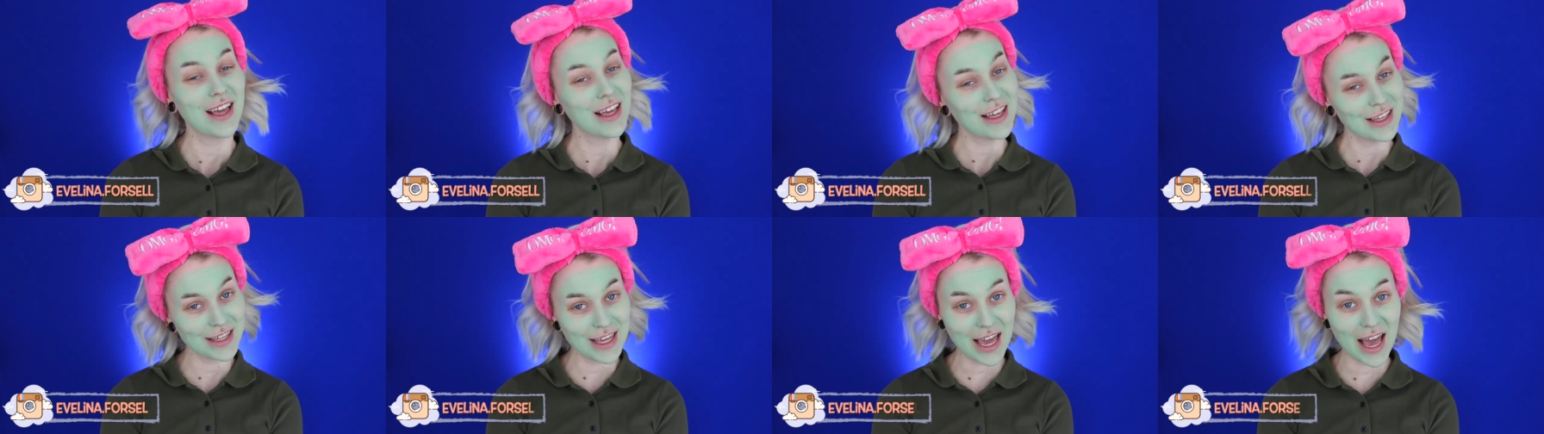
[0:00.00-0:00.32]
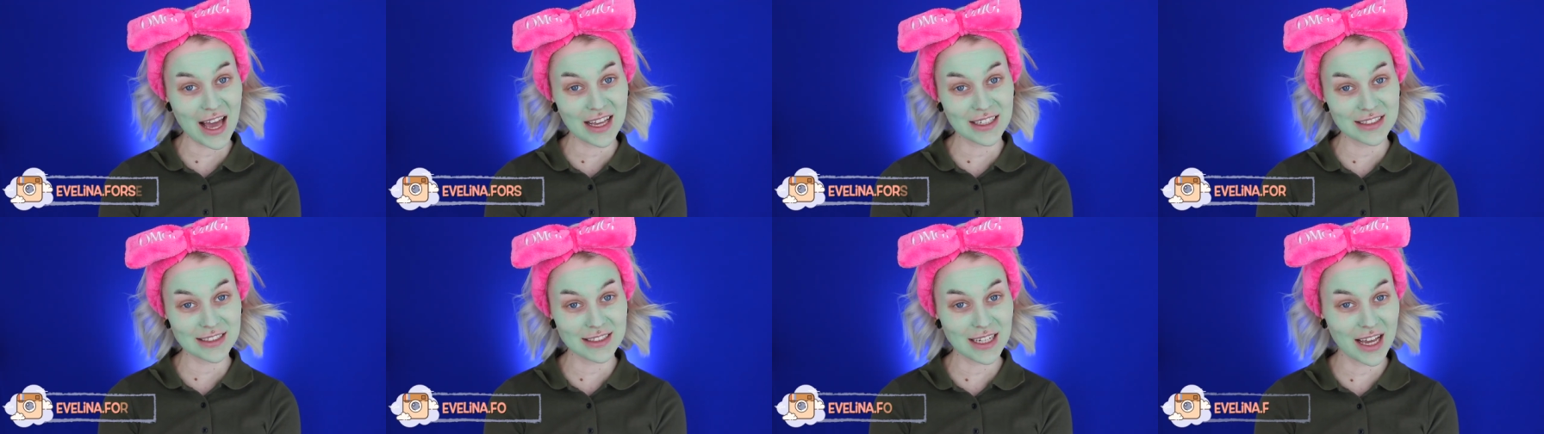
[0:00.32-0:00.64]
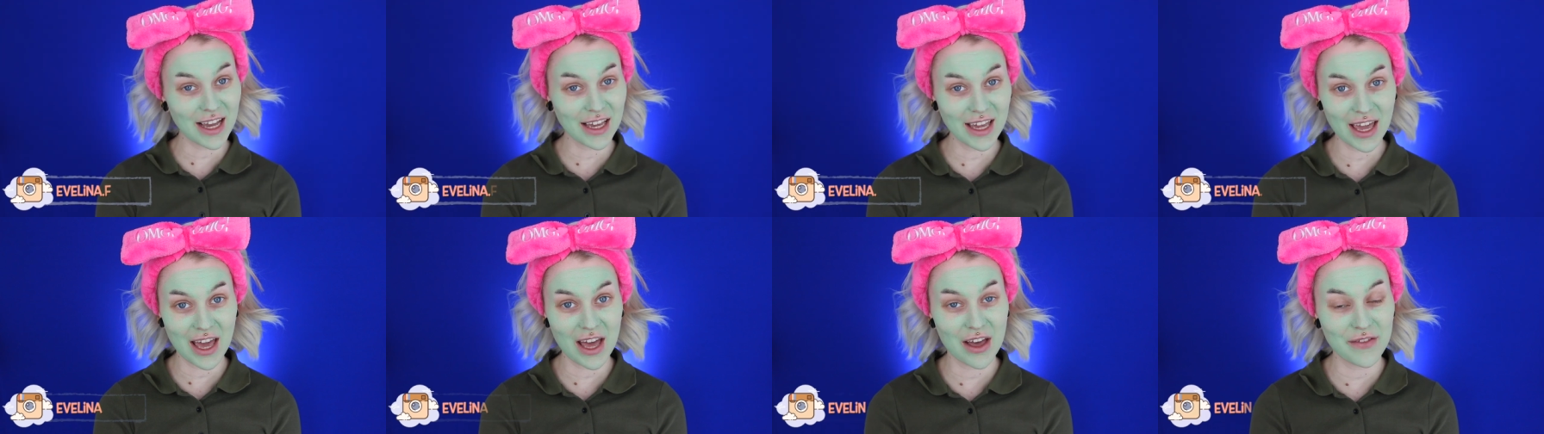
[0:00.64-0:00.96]
Yes,
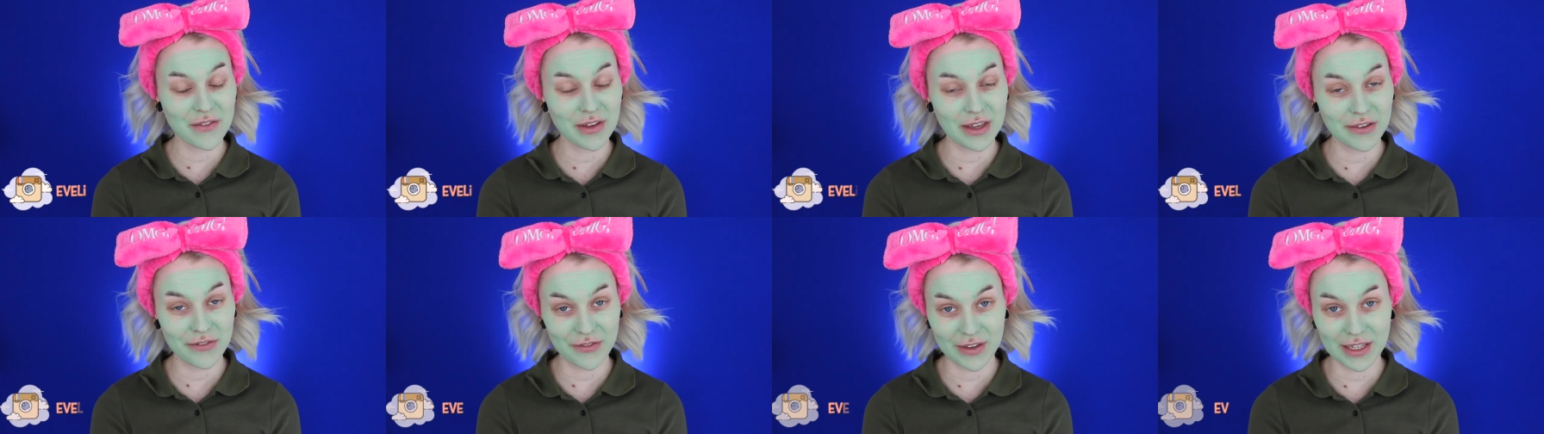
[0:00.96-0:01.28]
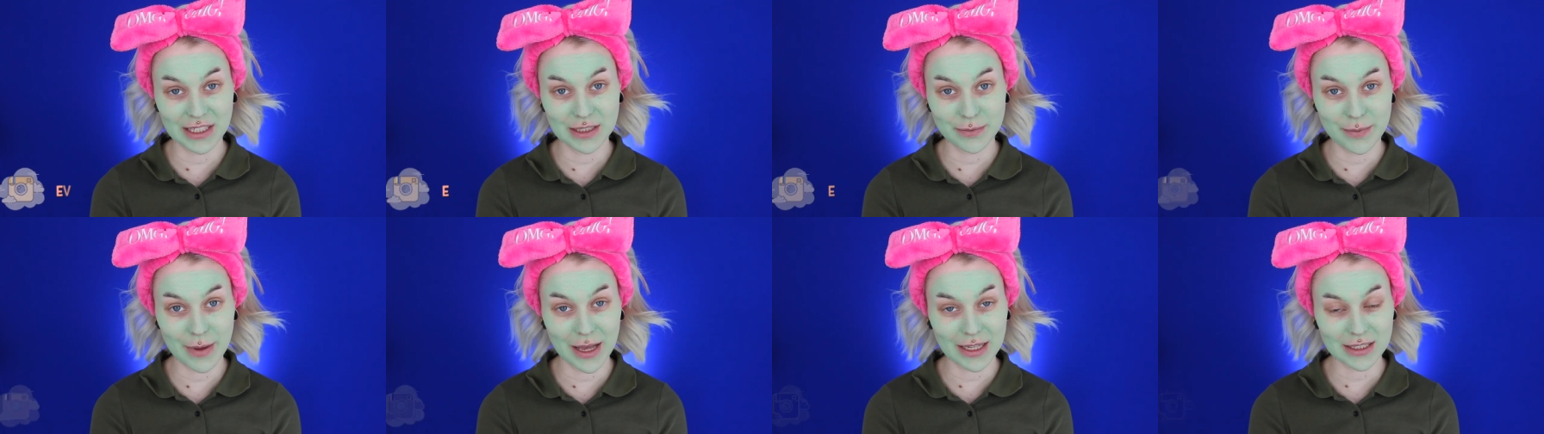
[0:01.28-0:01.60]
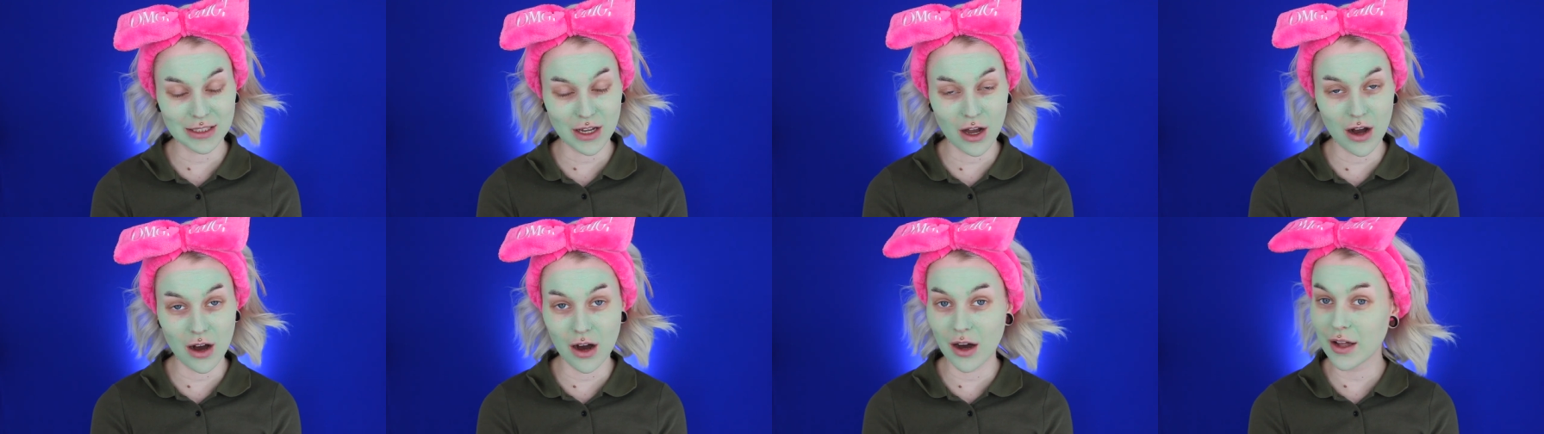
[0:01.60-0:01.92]
I have a face mask
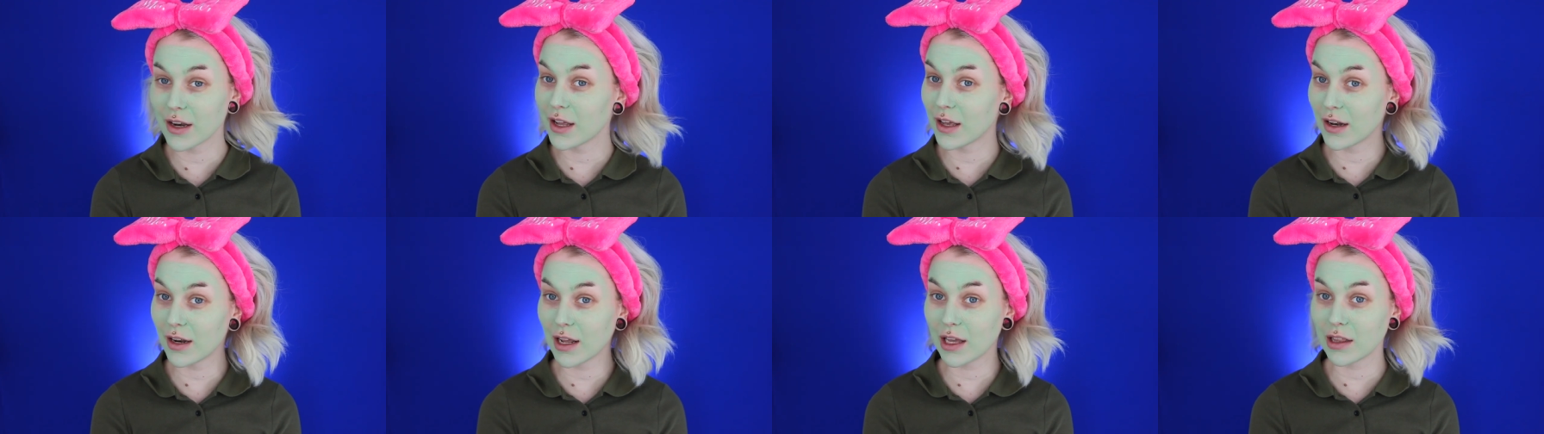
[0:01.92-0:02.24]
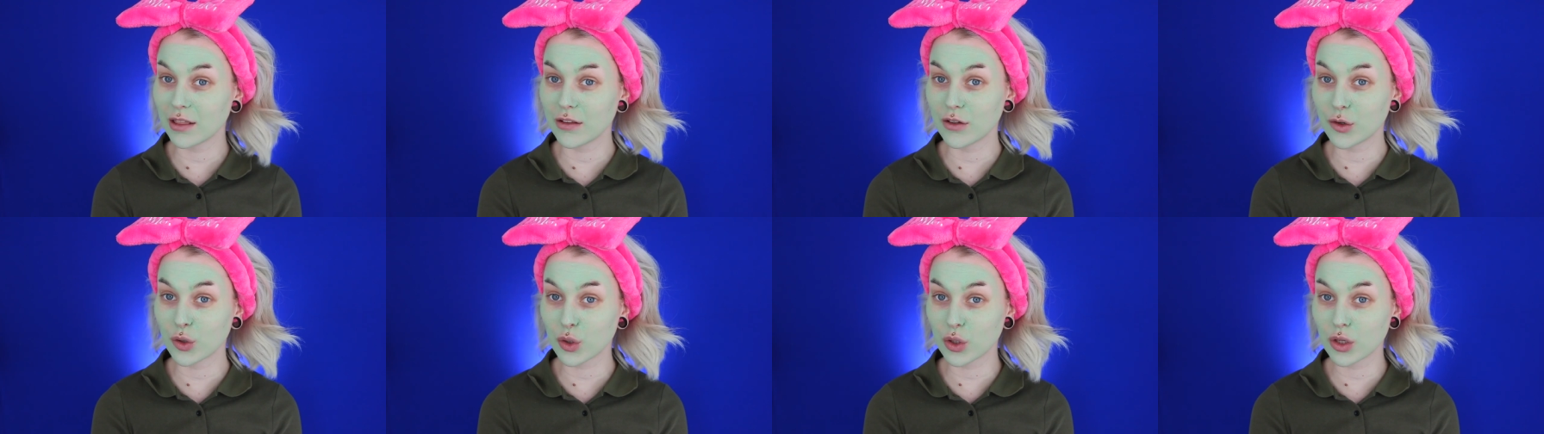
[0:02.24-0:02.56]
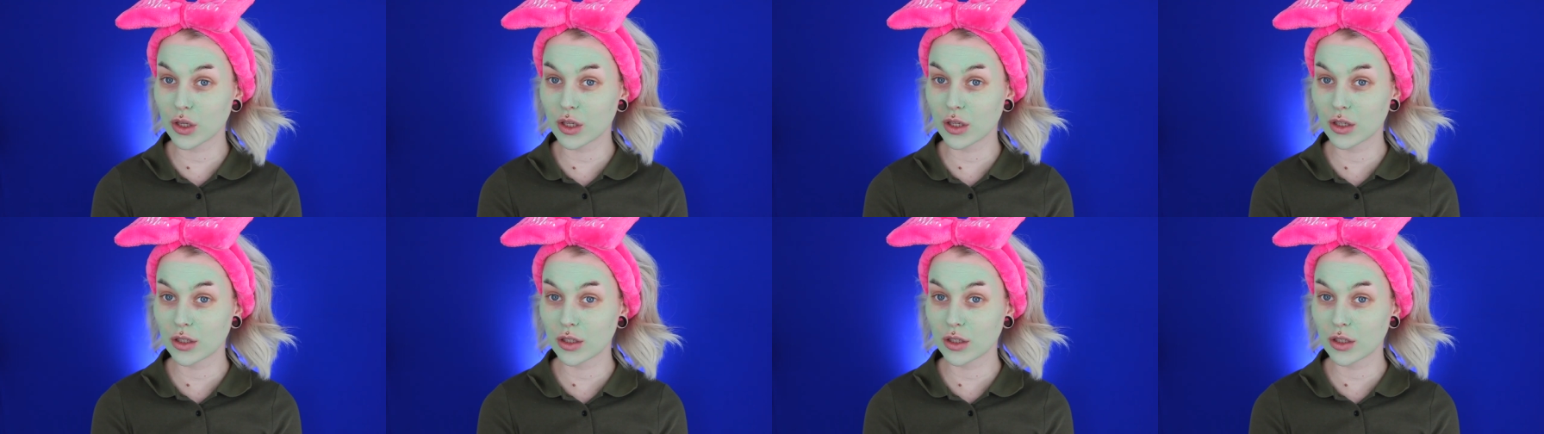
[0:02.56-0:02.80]
on and I look